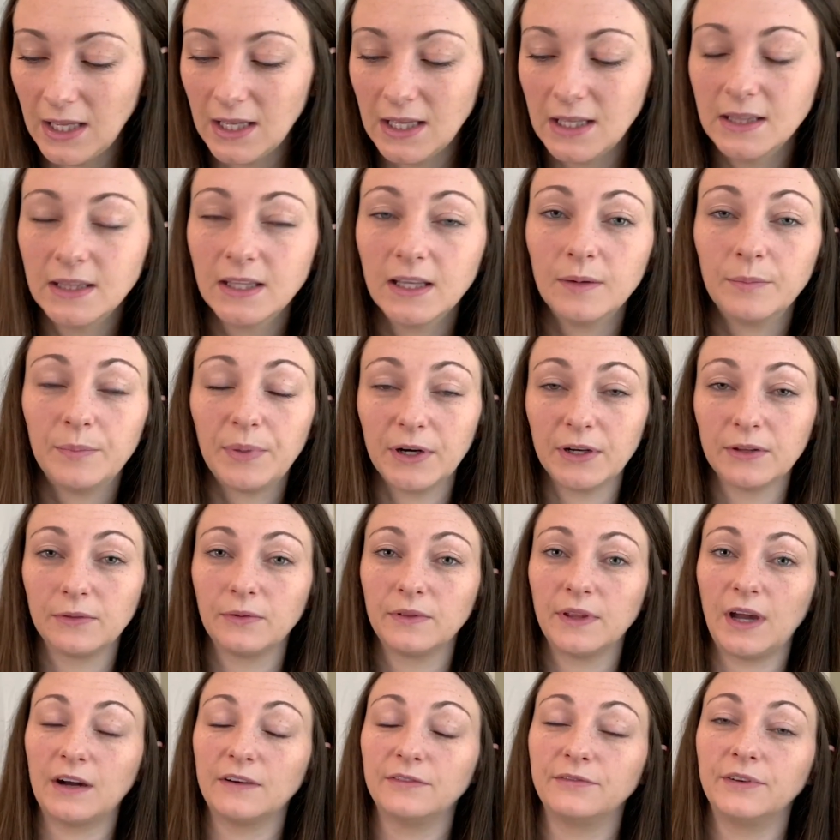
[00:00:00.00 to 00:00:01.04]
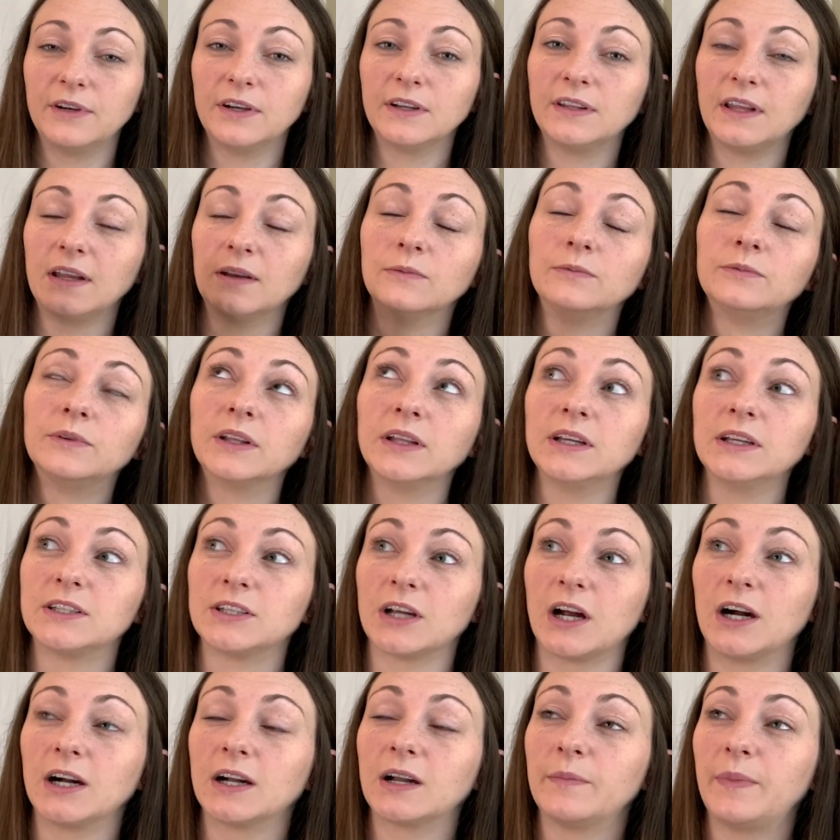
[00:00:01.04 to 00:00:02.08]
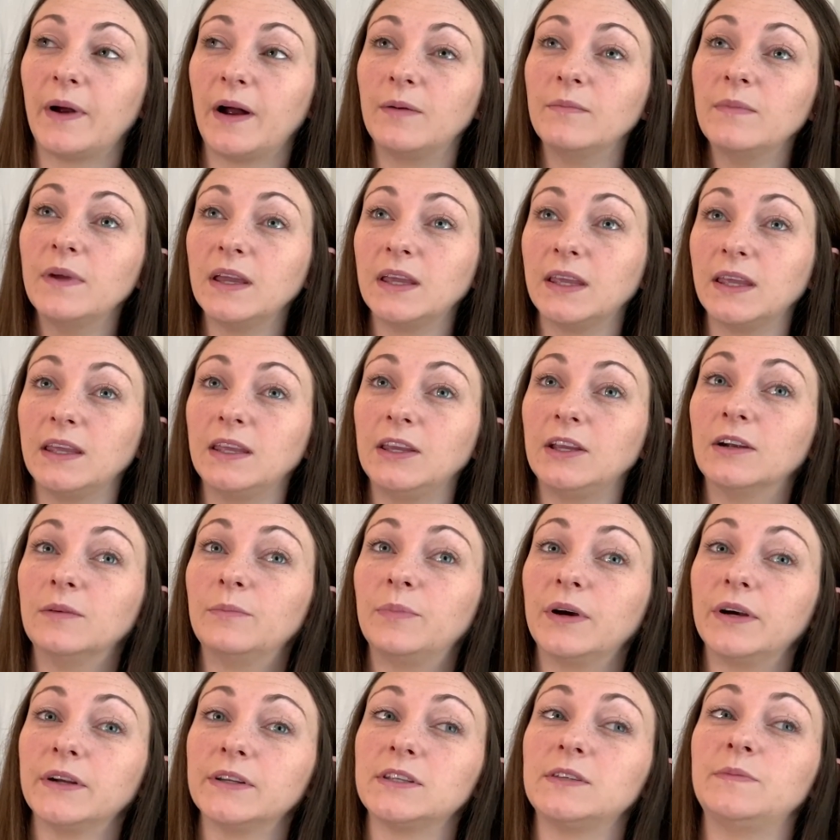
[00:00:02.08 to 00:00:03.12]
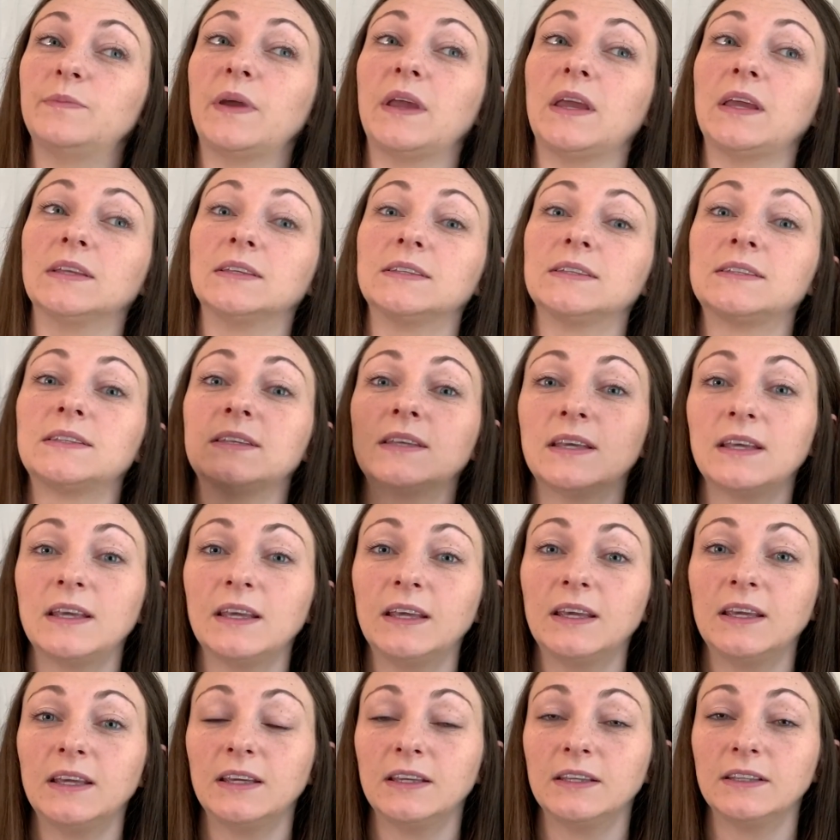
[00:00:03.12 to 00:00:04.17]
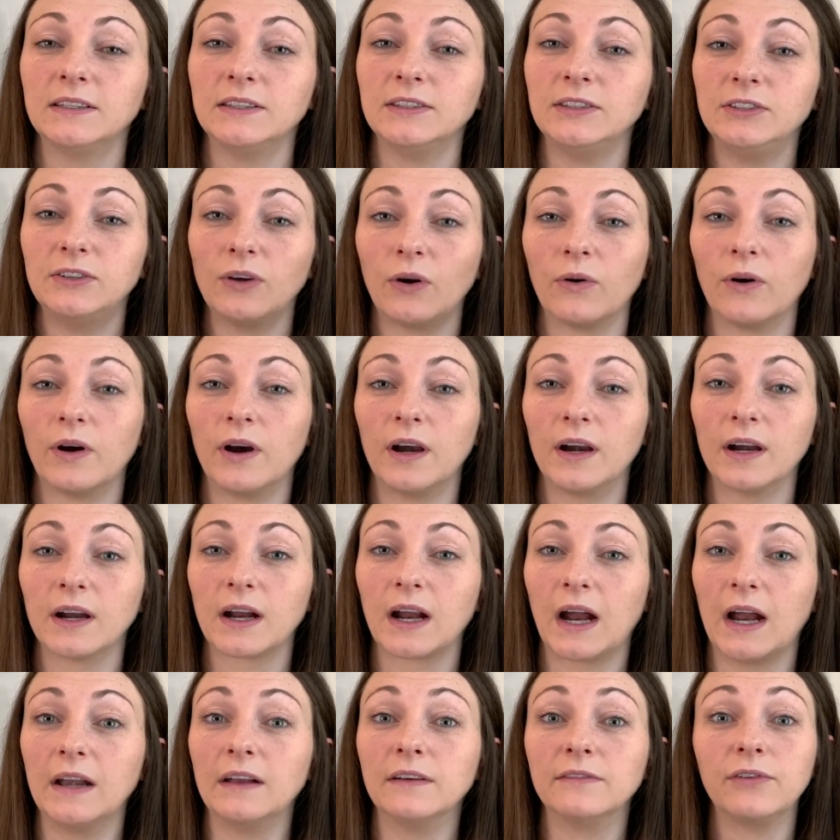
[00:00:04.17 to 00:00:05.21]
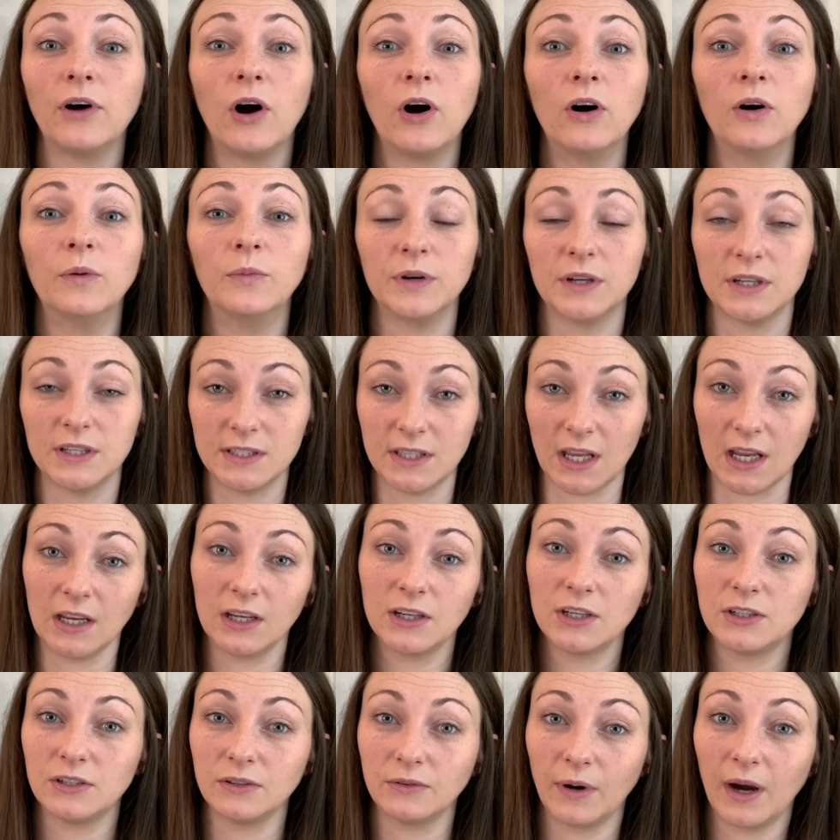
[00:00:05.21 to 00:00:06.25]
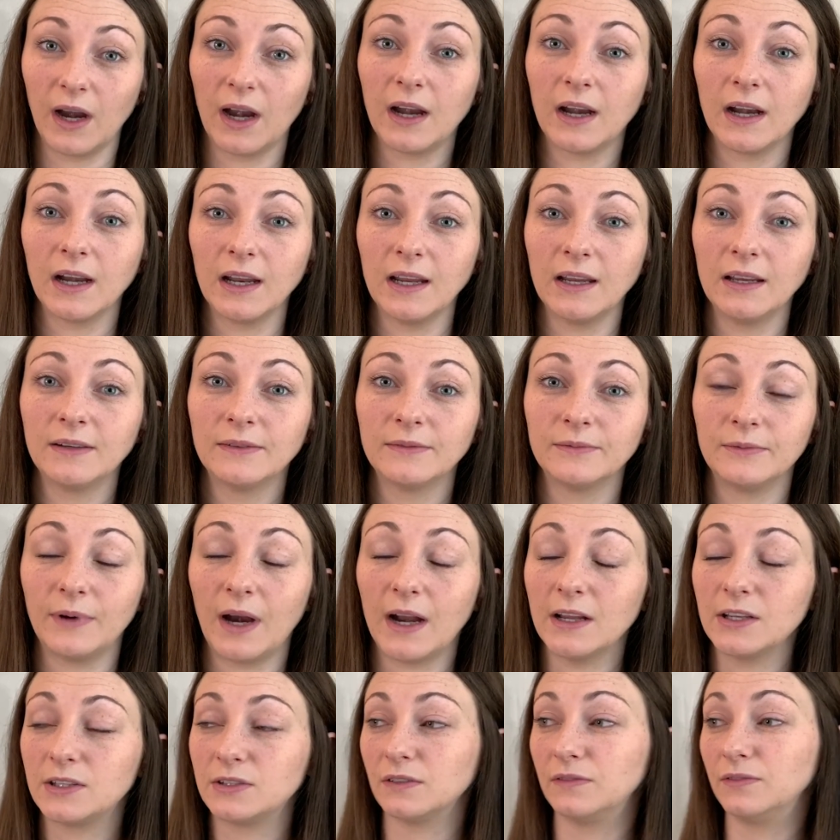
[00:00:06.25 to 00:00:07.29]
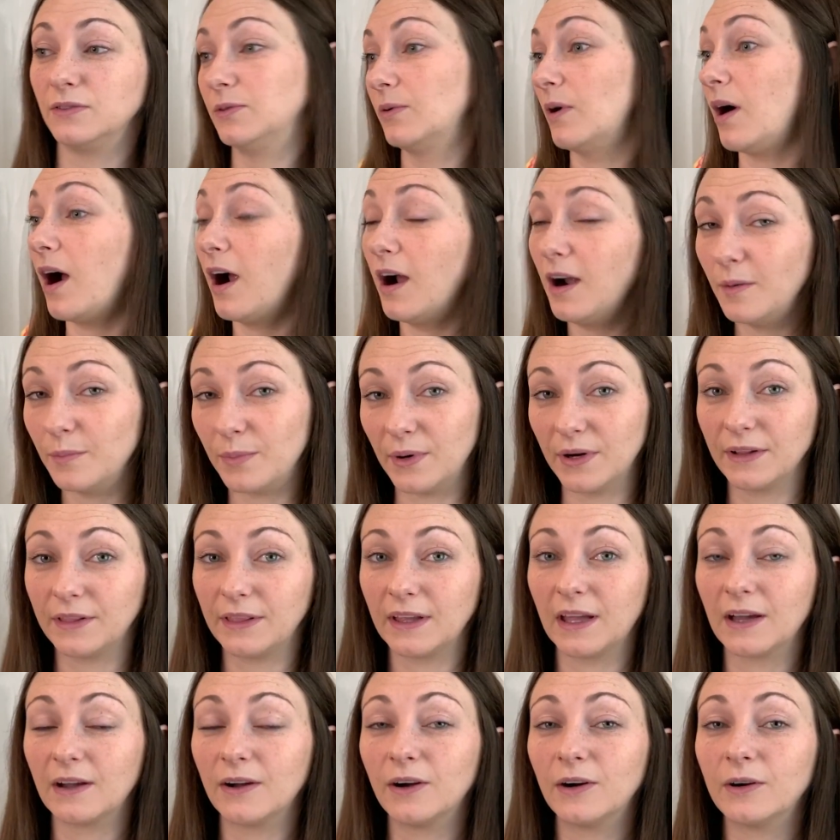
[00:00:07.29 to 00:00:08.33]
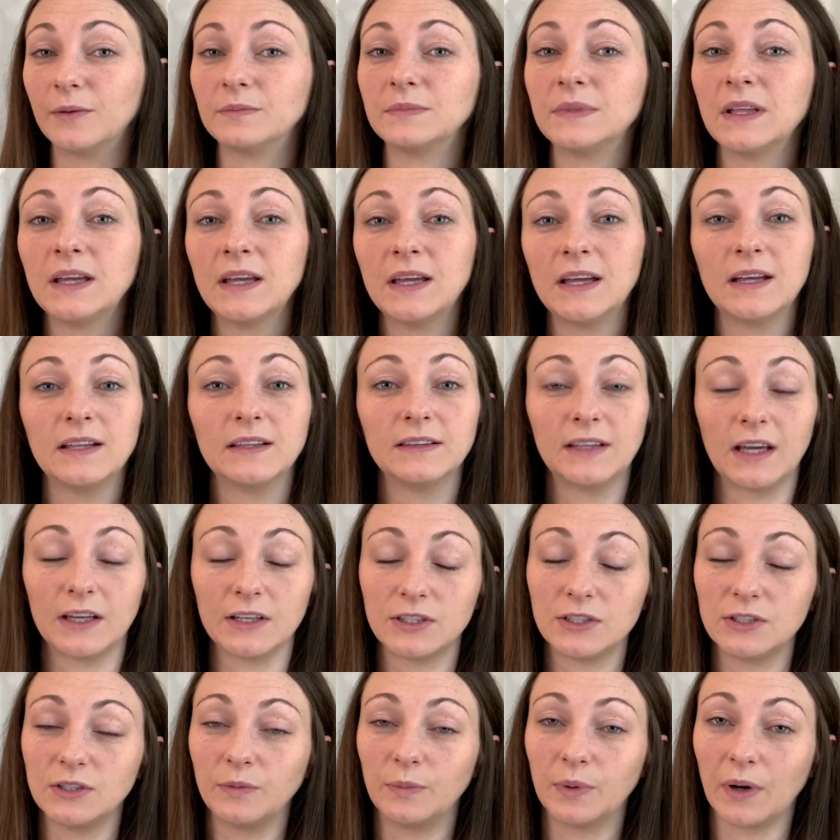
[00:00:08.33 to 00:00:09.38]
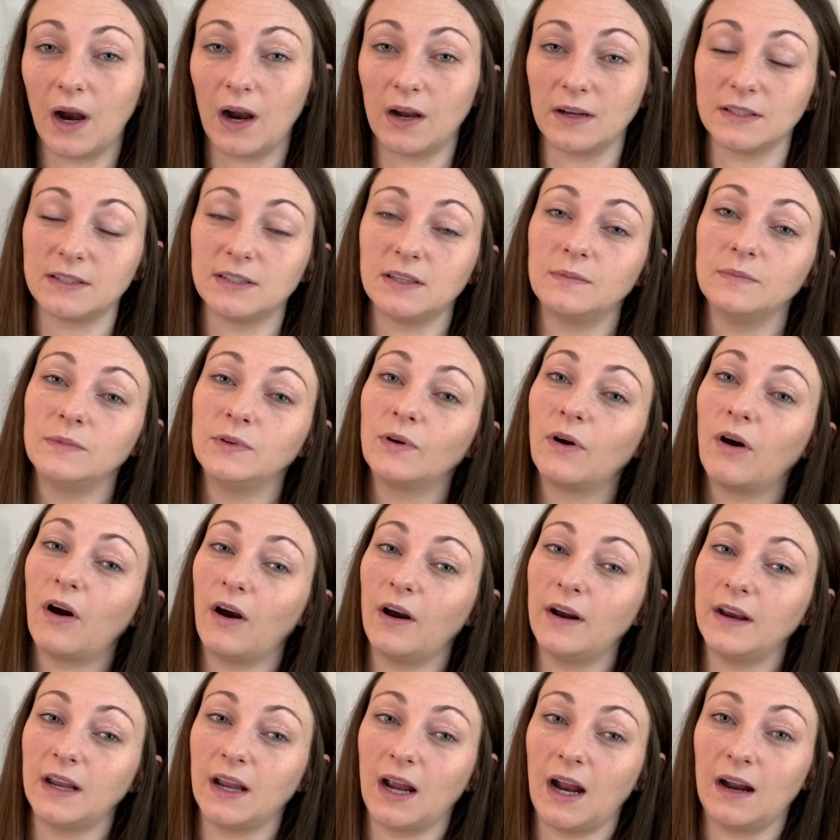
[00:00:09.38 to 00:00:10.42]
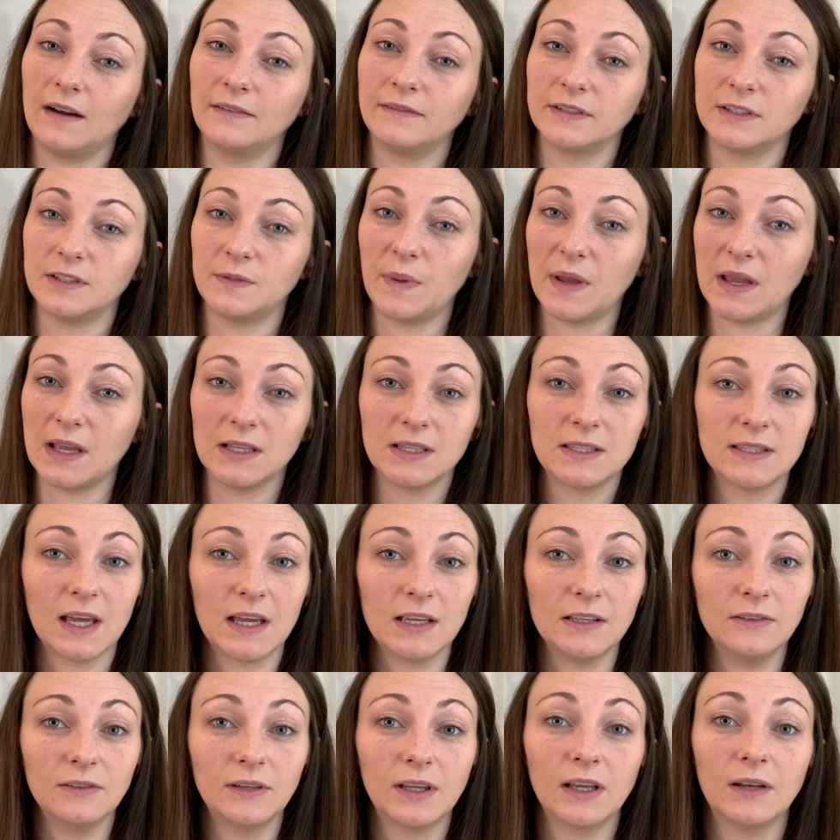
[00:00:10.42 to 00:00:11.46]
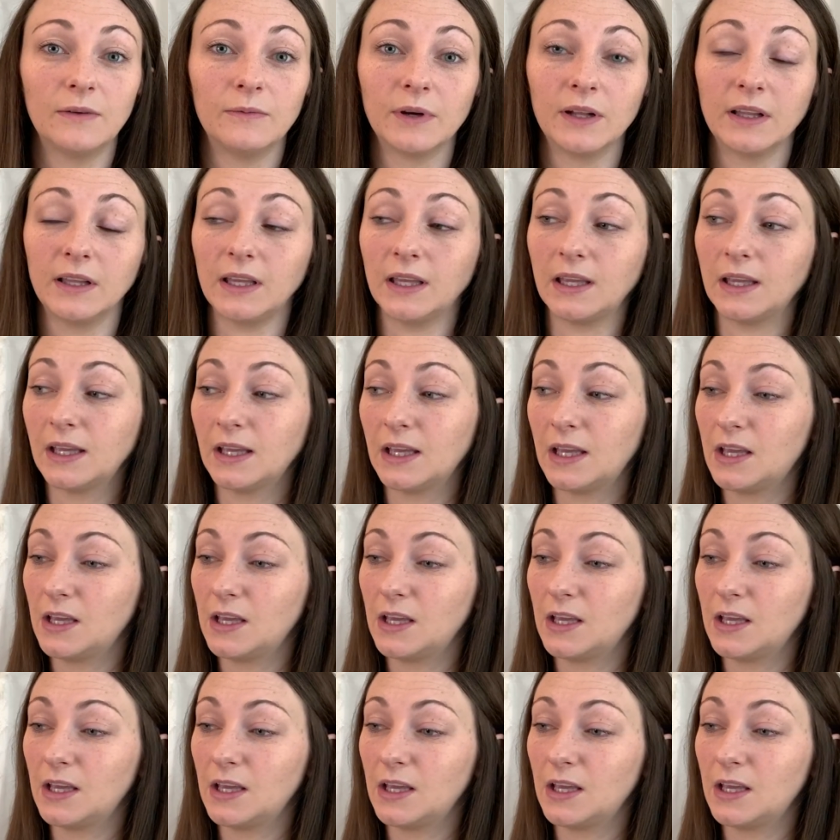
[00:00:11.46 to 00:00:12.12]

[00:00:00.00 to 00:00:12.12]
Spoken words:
In the Birth Without Fear, they really talk about making your birth space your kind of home or sanctuary, right? So if you are birthing at home, that's super awesome. You already have a space that you can really